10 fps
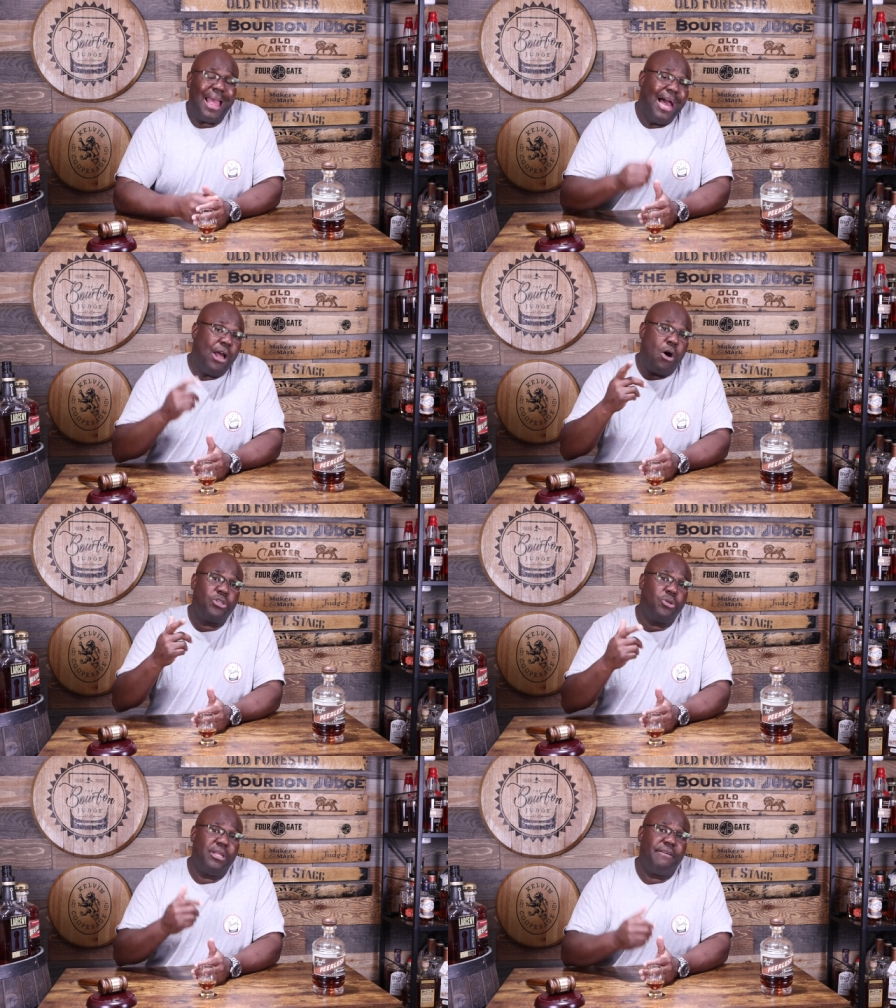I
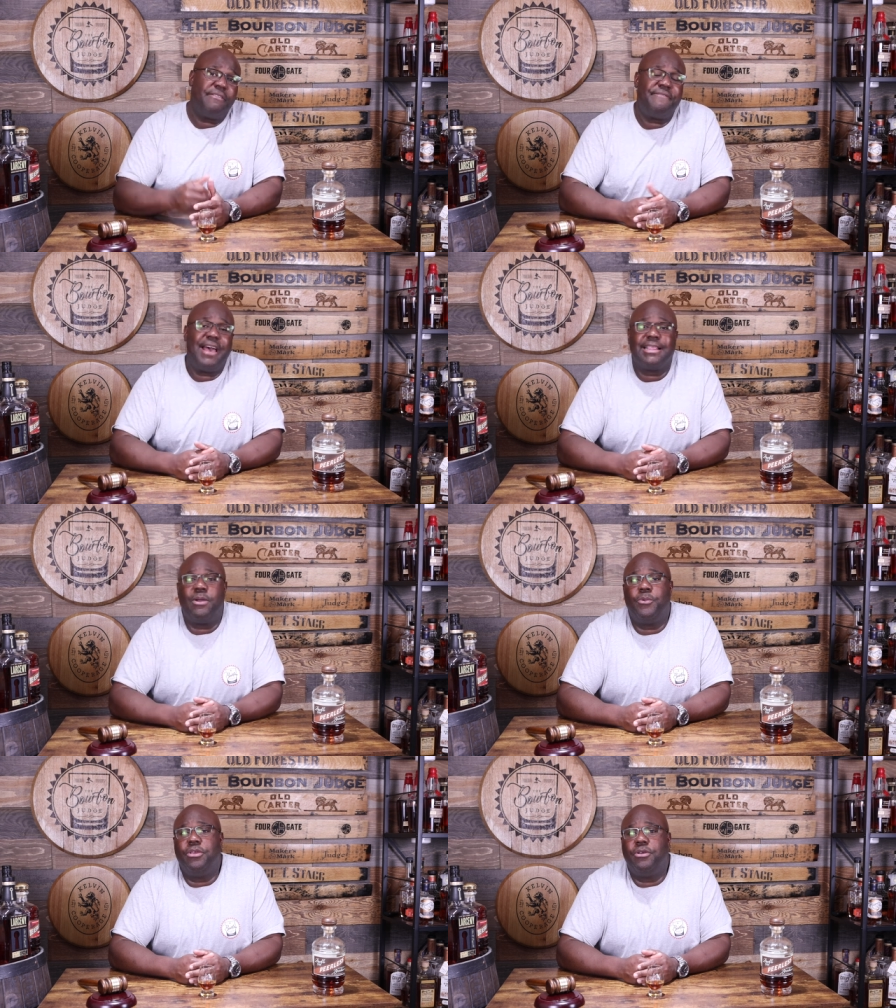also love the fact
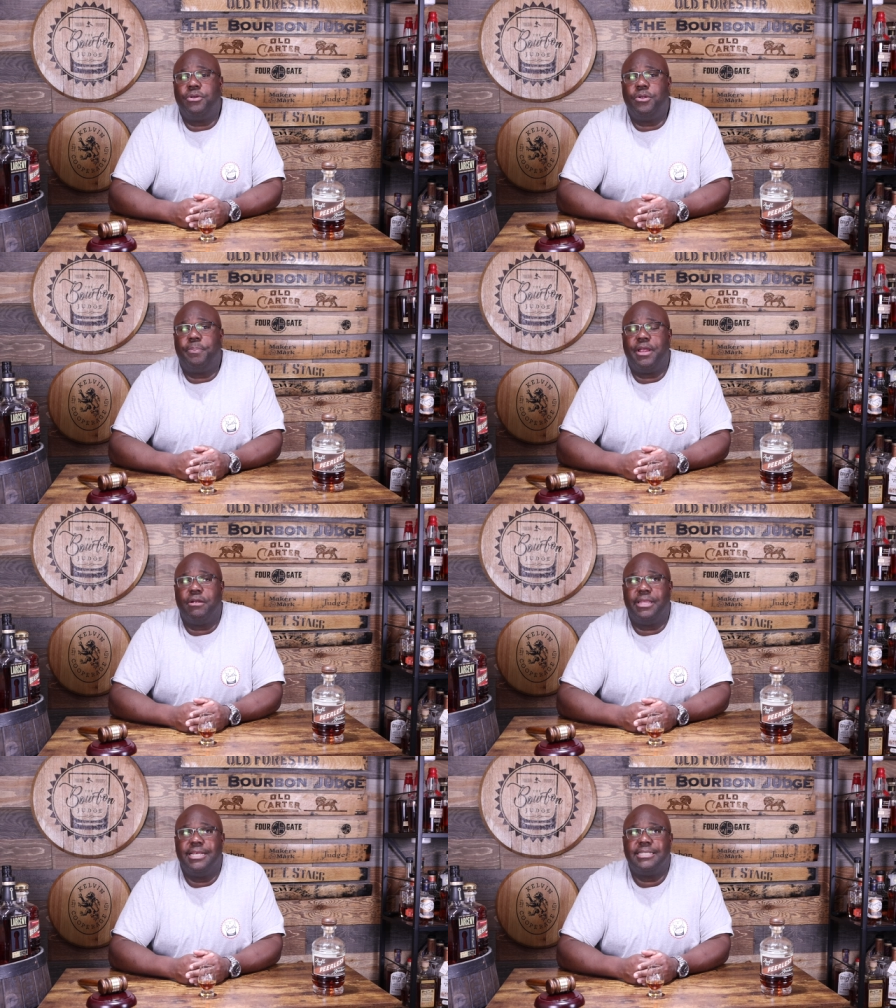that when you go to
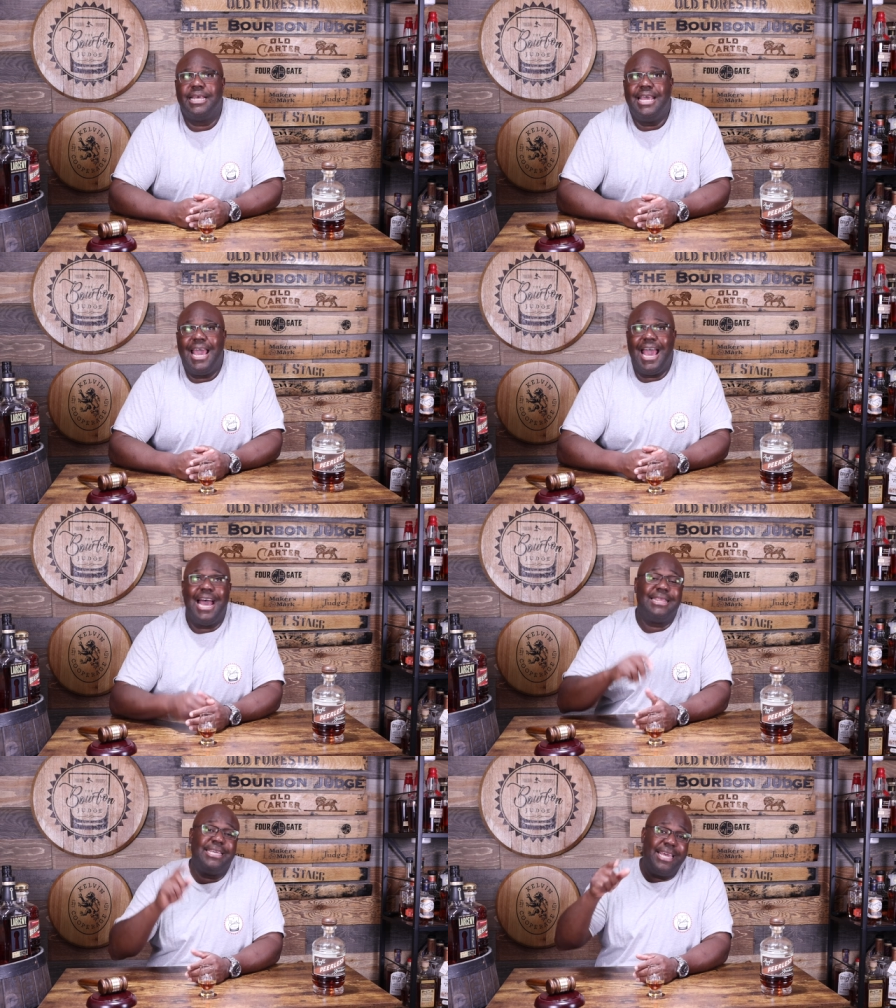Peerless,
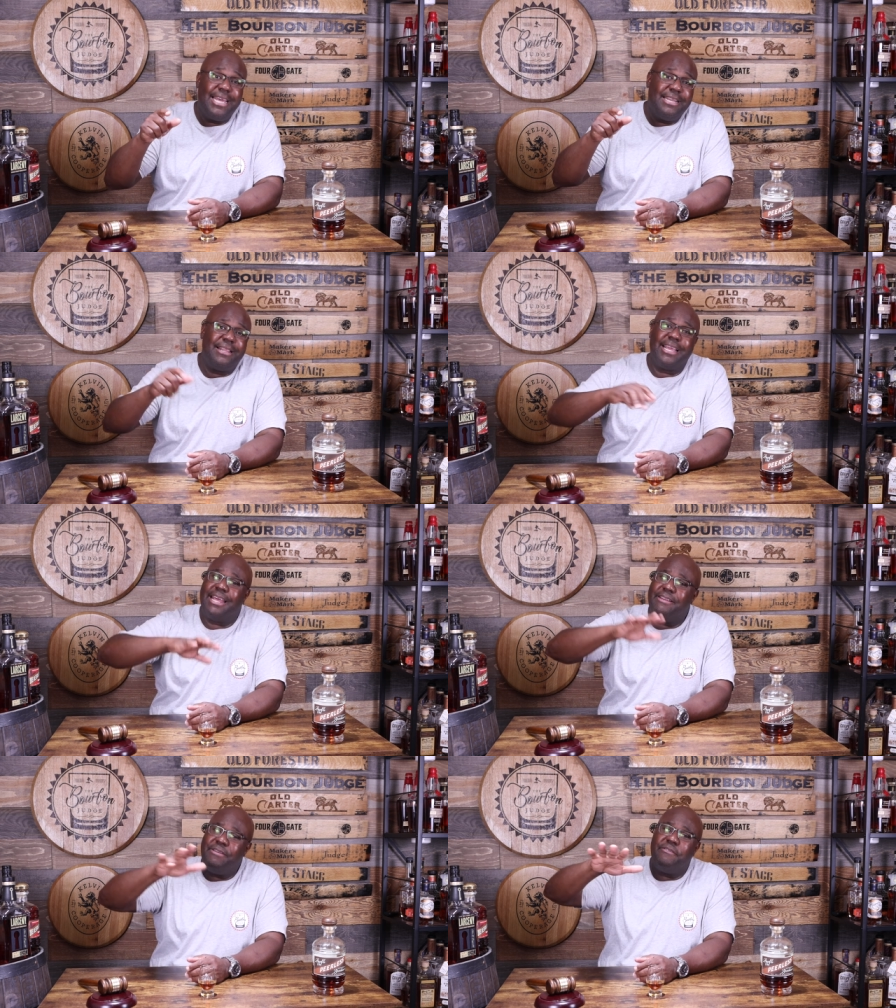at the end, like
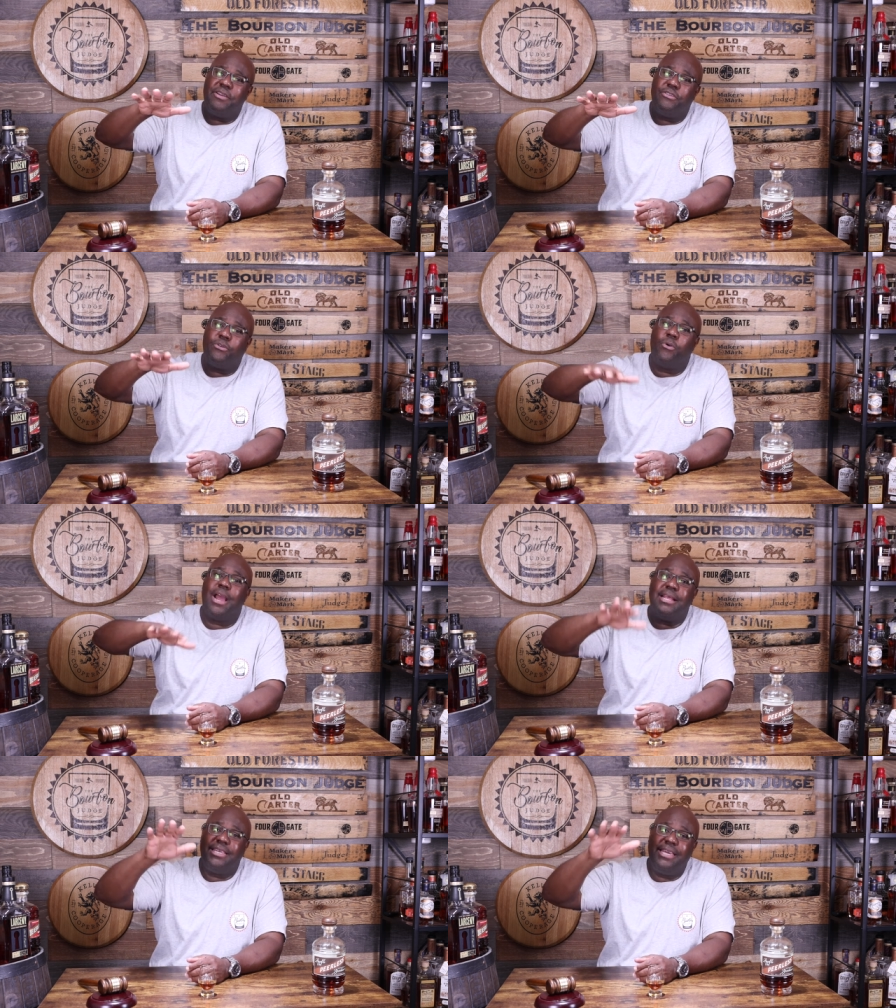any, every other tour,
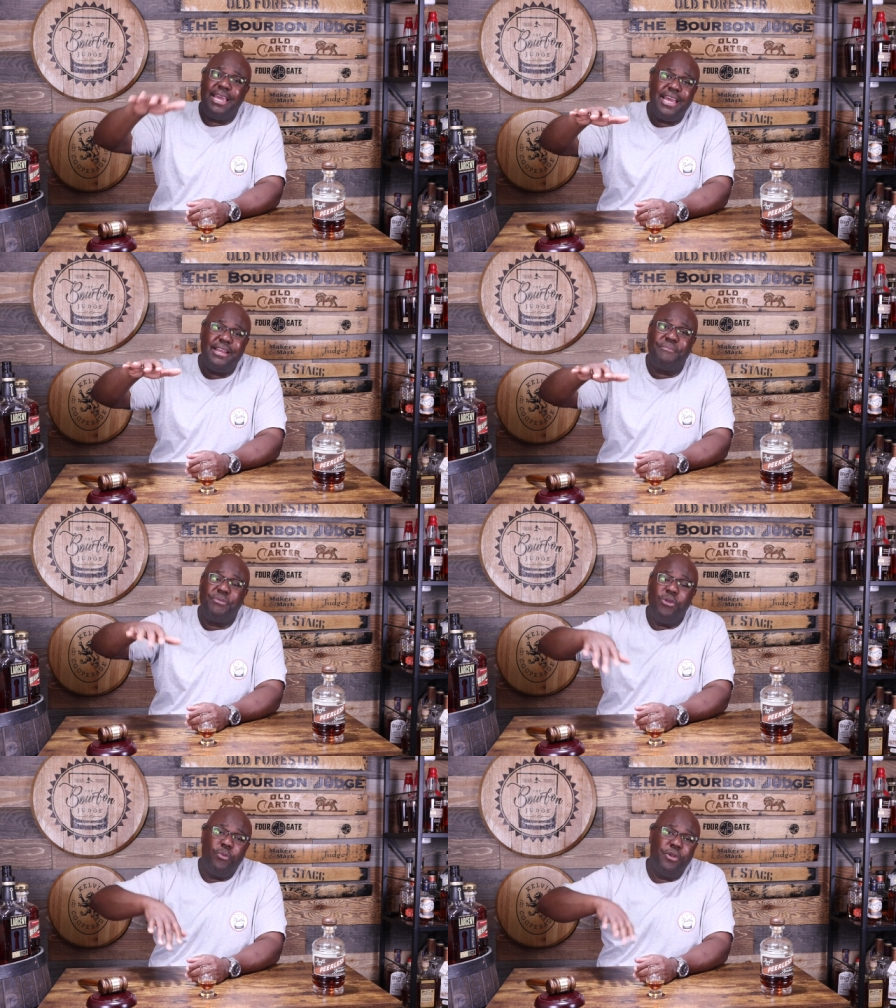at the end,
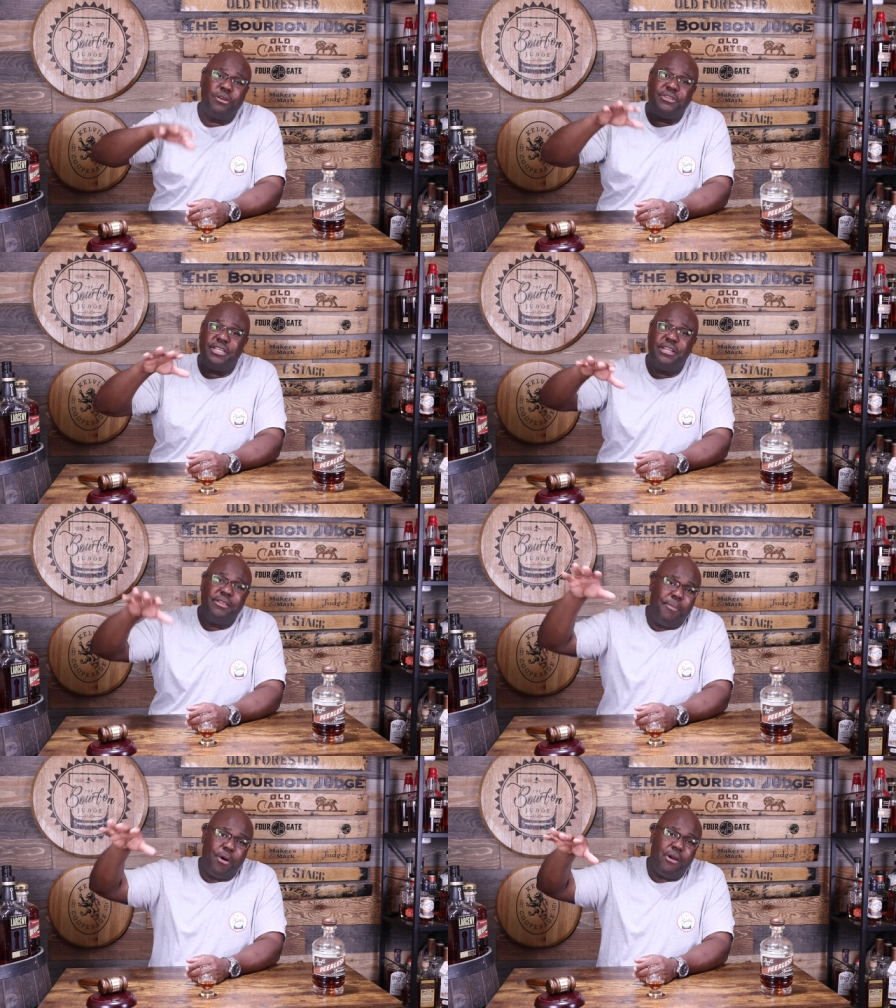when you're sitting in
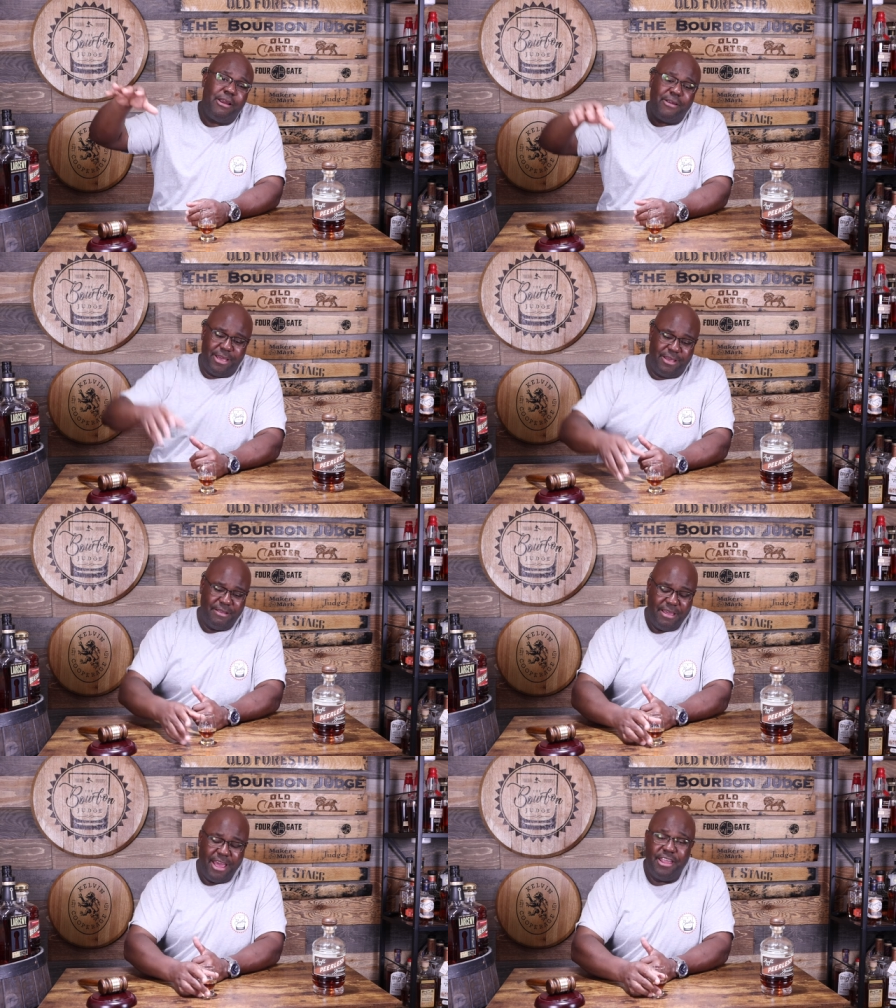the bar area
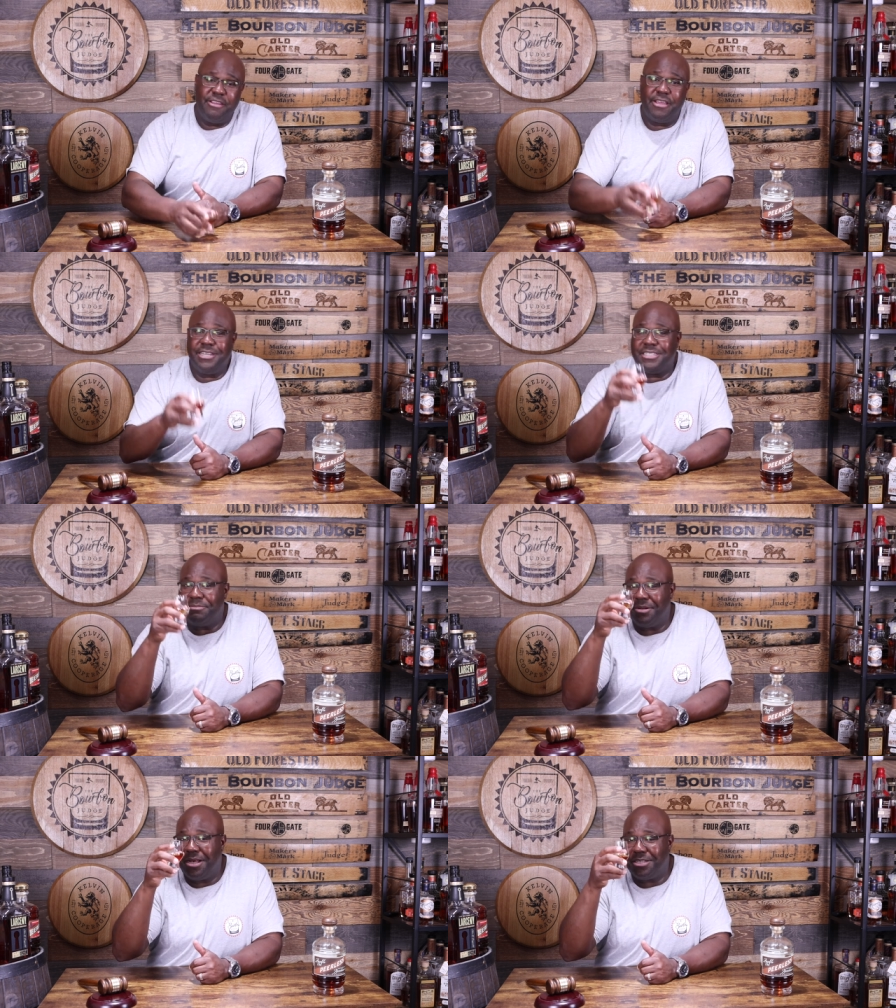and you're getting
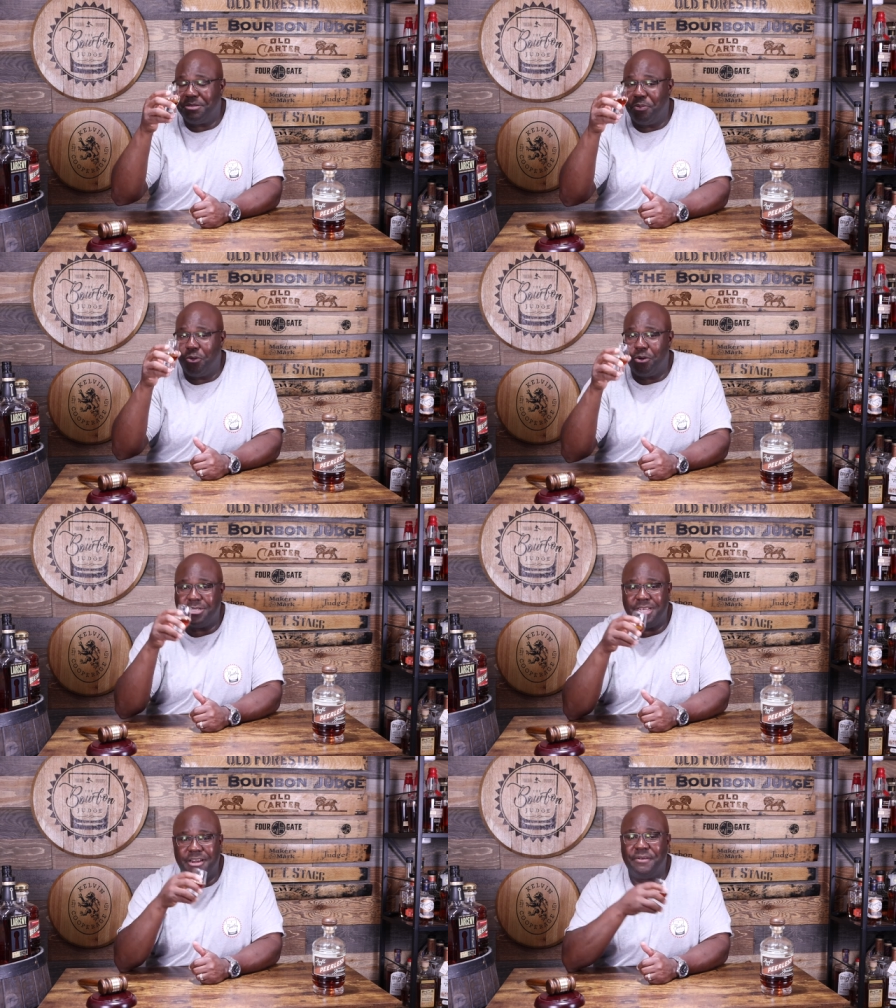some uh, some
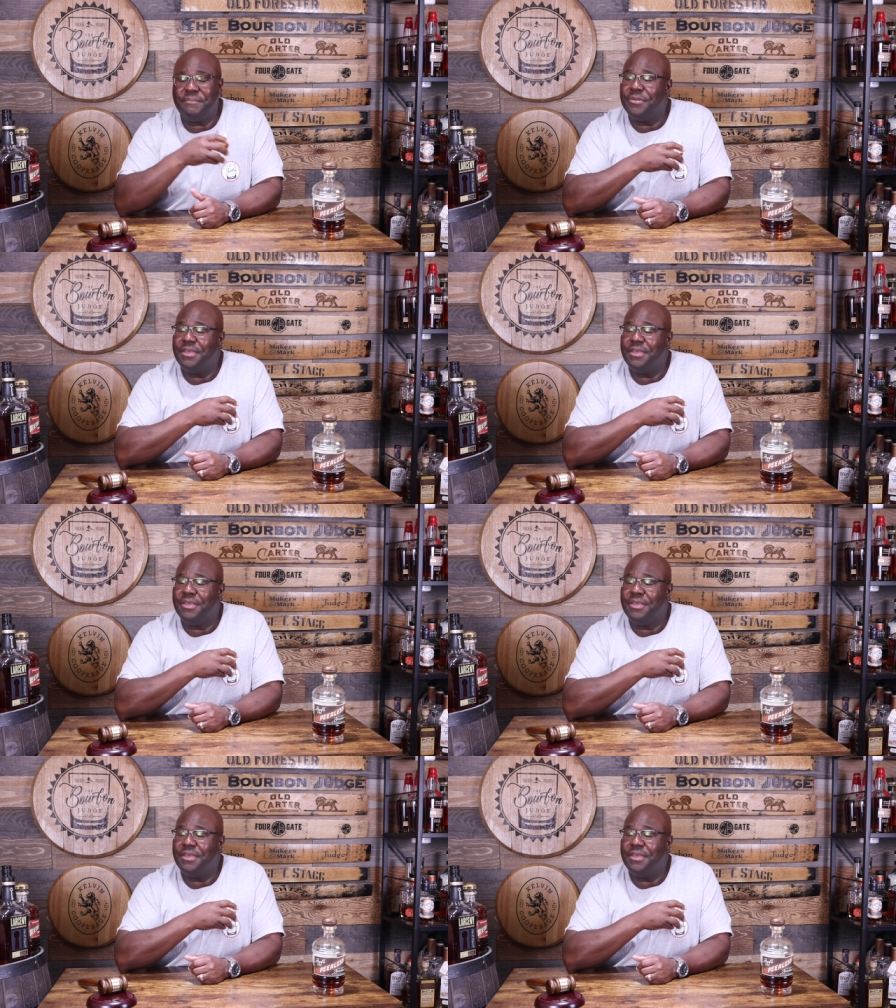pours there,